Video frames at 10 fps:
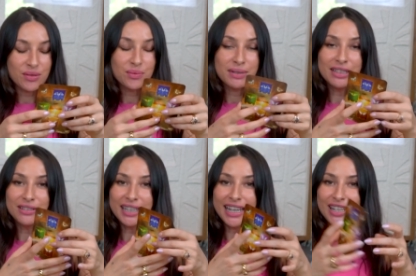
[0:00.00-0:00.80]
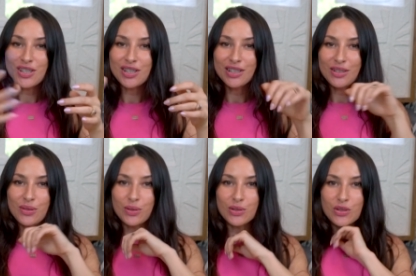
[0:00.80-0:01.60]
Relocation
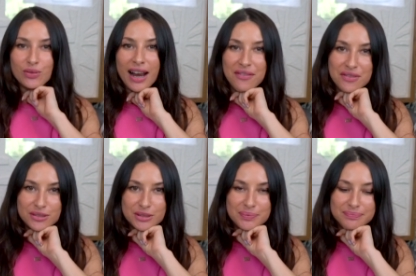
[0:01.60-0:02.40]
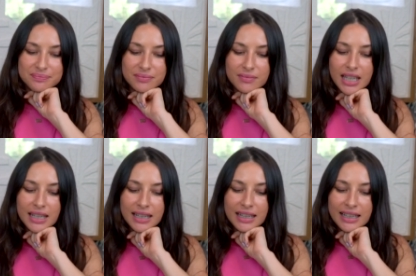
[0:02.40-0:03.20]
or travel.
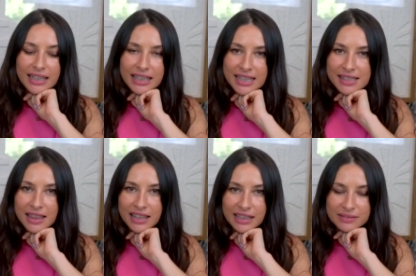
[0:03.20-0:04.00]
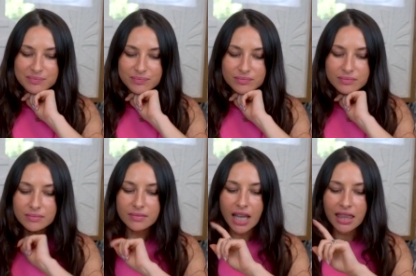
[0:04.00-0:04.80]
Here's the thing
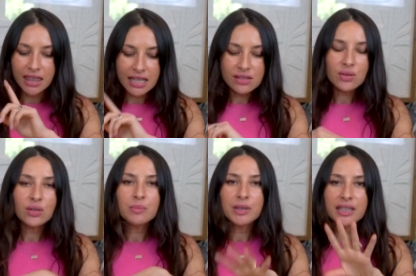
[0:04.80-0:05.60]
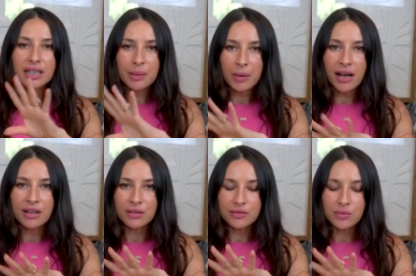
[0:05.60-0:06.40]
this could be a
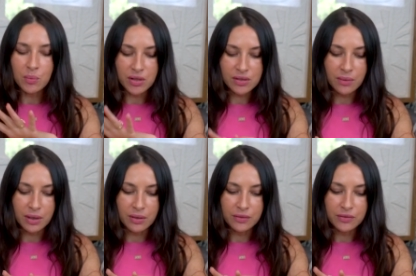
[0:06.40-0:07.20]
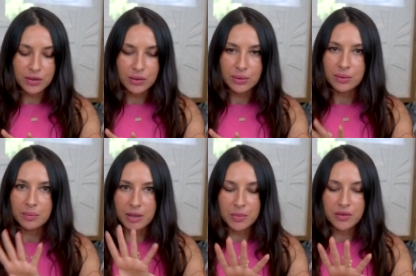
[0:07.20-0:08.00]
part of what's going on for you,
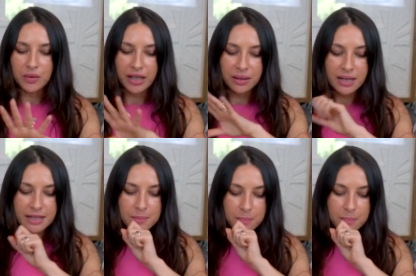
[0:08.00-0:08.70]
my beautiful Aries.